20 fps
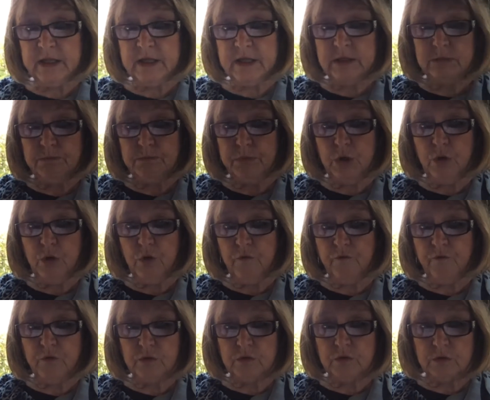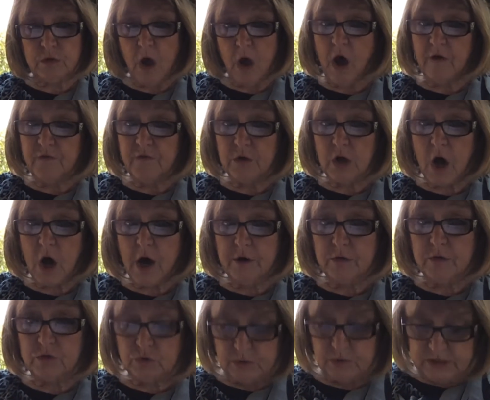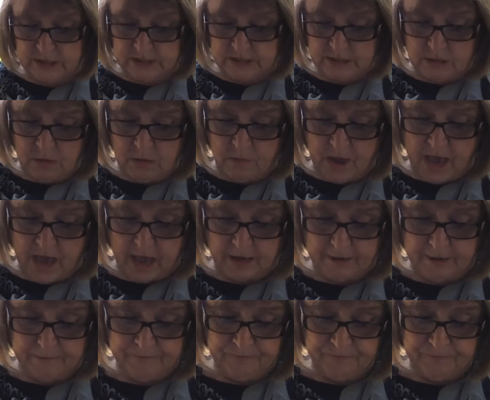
these beautiful avocado trees in the back.